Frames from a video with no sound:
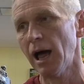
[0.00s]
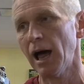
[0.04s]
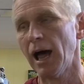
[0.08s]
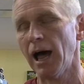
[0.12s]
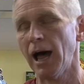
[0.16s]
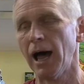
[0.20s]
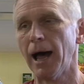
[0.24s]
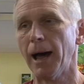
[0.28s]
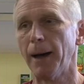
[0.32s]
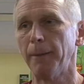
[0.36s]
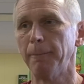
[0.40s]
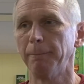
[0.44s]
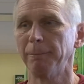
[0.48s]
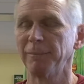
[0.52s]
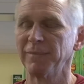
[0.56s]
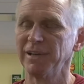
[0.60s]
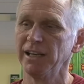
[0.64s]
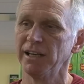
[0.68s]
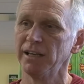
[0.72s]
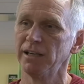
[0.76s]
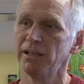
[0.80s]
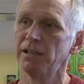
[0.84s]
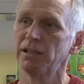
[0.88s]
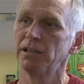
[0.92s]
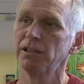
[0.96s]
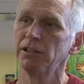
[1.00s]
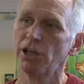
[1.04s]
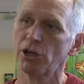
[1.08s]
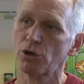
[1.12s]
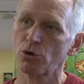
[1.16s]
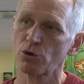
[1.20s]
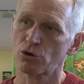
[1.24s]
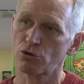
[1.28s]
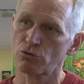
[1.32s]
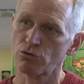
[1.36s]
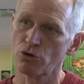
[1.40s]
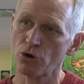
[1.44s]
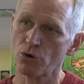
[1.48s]
Um, in little
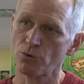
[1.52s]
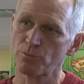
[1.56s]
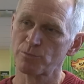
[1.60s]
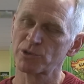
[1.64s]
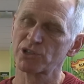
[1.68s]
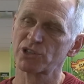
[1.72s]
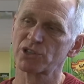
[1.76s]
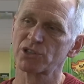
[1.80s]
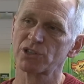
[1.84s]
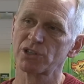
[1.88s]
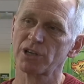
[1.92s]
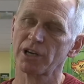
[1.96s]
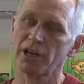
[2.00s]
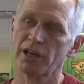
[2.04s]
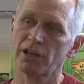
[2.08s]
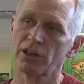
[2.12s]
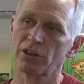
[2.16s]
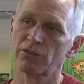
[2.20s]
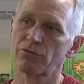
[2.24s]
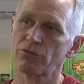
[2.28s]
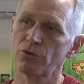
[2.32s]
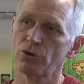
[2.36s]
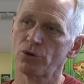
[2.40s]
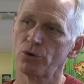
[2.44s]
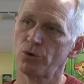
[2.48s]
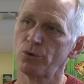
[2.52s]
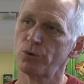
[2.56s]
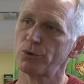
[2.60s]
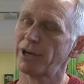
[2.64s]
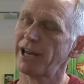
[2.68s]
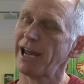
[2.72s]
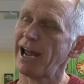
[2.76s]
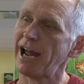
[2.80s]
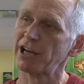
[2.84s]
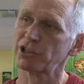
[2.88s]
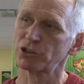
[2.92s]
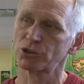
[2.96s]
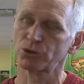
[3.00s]
groups and through
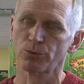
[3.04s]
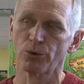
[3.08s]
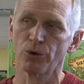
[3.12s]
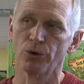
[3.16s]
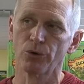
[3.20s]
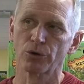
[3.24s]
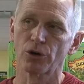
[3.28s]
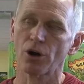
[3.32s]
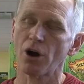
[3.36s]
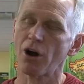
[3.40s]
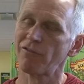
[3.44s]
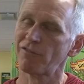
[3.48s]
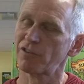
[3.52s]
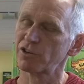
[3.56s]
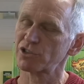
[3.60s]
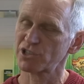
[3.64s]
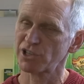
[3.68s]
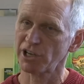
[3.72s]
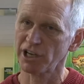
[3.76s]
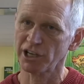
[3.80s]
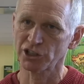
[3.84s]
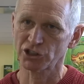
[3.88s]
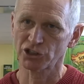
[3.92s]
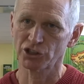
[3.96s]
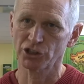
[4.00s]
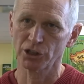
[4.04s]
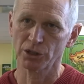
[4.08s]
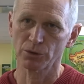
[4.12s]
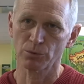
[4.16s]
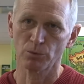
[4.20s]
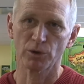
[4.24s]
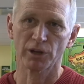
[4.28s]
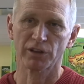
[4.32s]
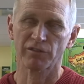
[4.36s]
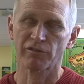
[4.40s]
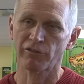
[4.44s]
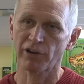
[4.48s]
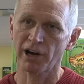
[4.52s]
casual conversation
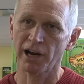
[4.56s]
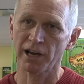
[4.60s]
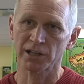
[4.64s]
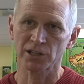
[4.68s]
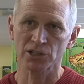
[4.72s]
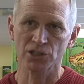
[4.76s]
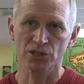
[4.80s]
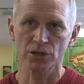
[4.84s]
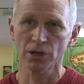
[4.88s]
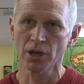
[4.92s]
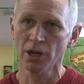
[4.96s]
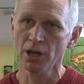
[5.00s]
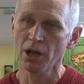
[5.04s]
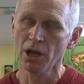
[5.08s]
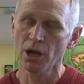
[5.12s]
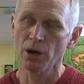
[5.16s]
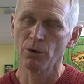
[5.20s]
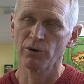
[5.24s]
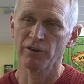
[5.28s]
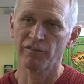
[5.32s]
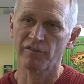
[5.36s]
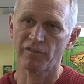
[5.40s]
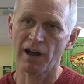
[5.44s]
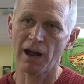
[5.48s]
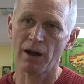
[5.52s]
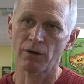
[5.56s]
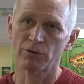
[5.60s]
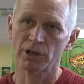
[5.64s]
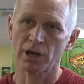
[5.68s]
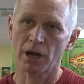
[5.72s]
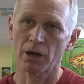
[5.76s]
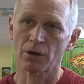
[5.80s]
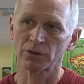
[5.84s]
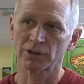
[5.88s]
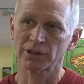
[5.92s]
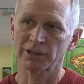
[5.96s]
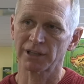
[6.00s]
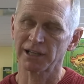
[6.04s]
with friends, we found
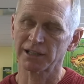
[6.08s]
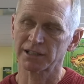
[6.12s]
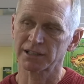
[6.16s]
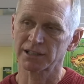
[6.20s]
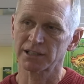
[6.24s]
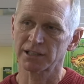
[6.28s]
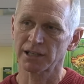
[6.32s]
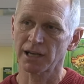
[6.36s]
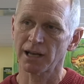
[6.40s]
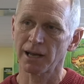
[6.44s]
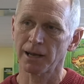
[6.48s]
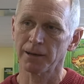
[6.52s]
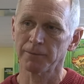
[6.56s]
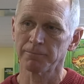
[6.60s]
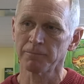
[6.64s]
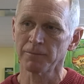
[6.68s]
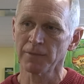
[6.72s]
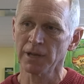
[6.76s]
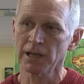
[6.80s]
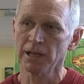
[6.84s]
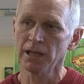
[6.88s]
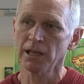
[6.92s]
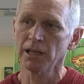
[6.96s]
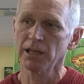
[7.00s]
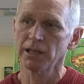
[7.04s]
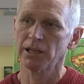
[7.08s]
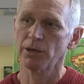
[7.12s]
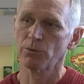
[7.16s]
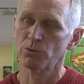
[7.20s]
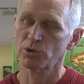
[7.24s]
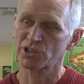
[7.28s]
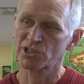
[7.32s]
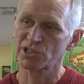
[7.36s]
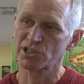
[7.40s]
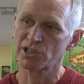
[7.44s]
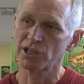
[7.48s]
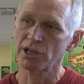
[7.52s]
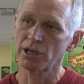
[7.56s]
out that uh, there
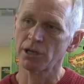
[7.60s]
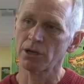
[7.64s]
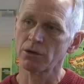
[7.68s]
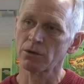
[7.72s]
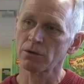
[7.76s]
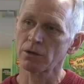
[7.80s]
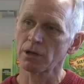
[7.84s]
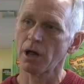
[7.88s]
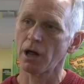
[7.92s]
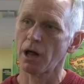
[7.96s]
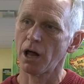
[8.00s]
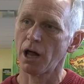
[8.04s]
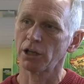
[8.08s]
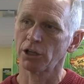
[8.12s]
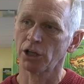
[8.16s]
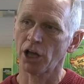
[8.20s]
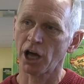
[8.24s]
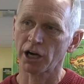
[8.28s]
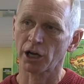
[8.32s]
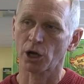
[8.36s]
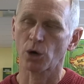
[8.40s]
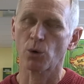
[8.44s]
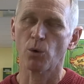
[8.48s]
was still a lot of